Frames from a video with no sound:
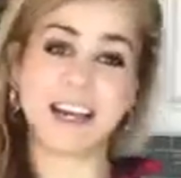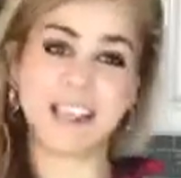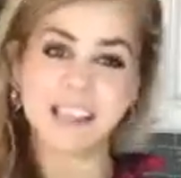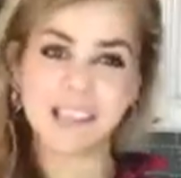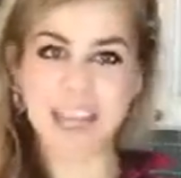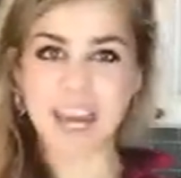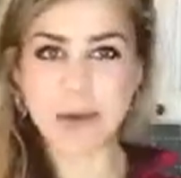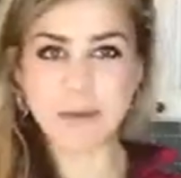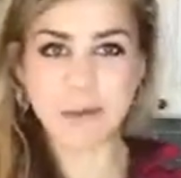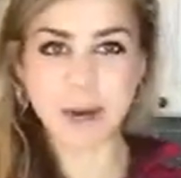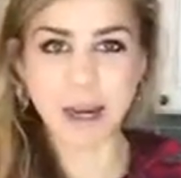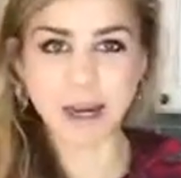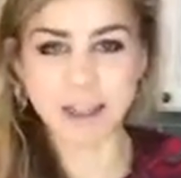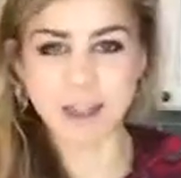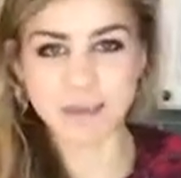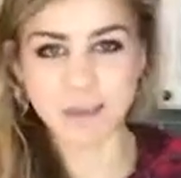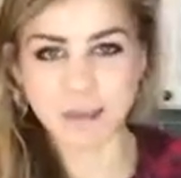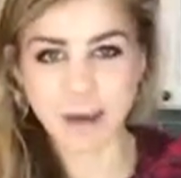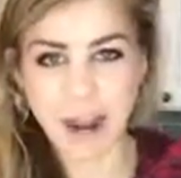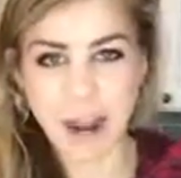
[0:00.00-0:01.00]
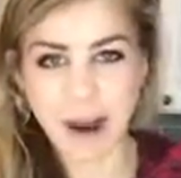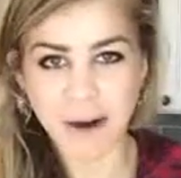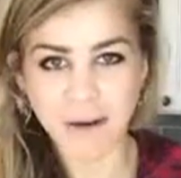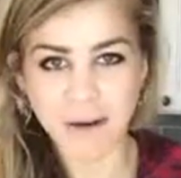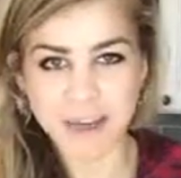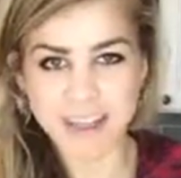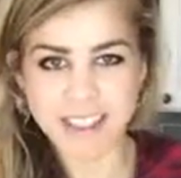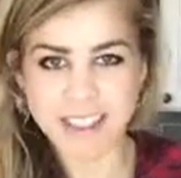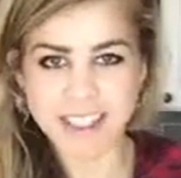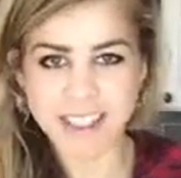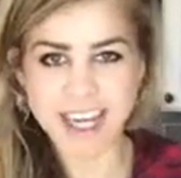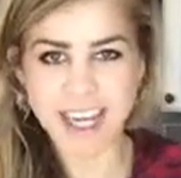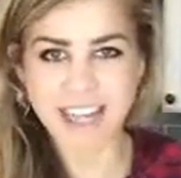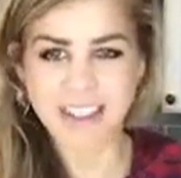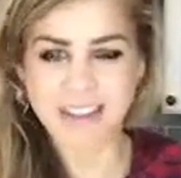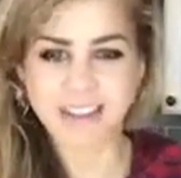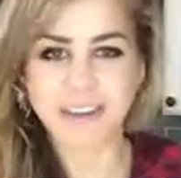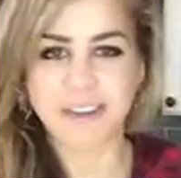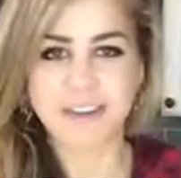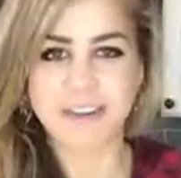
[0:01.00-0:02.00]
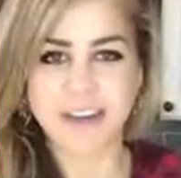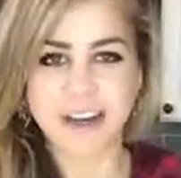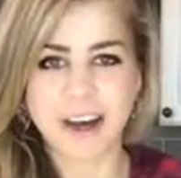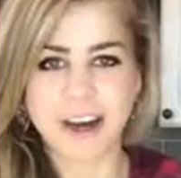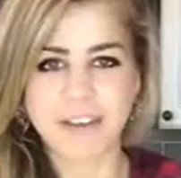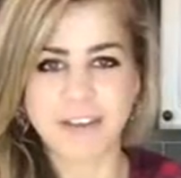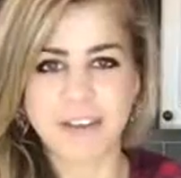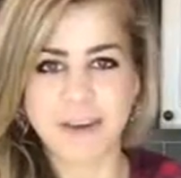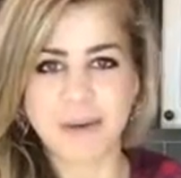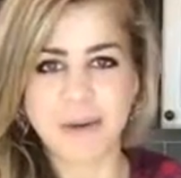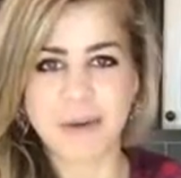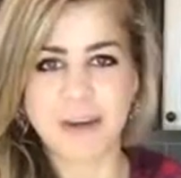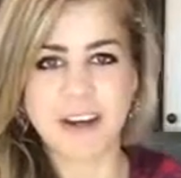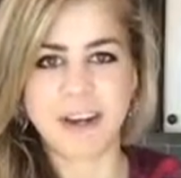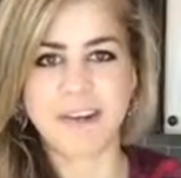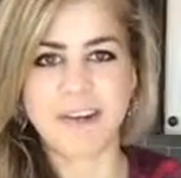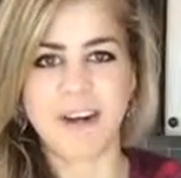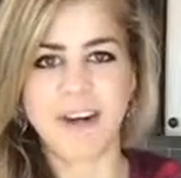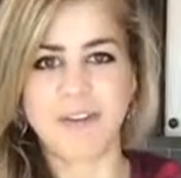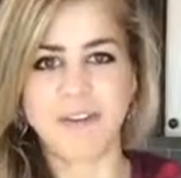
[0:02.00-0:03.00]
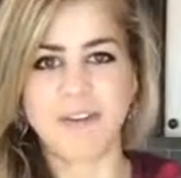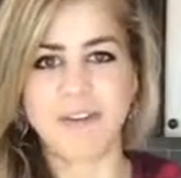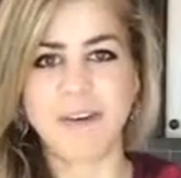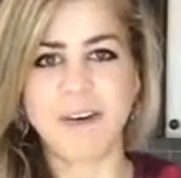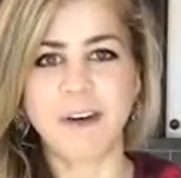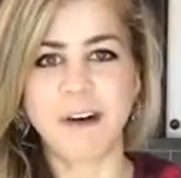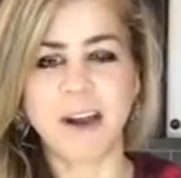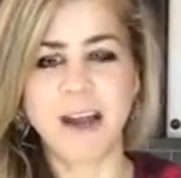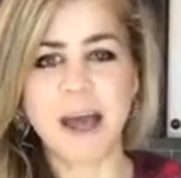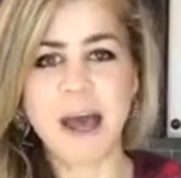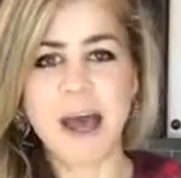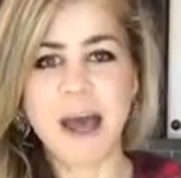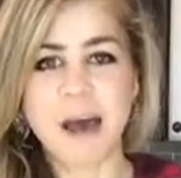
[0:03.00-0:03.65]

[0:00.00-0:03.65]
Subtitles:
10 miles per hour, and she has a little recovery period around 4,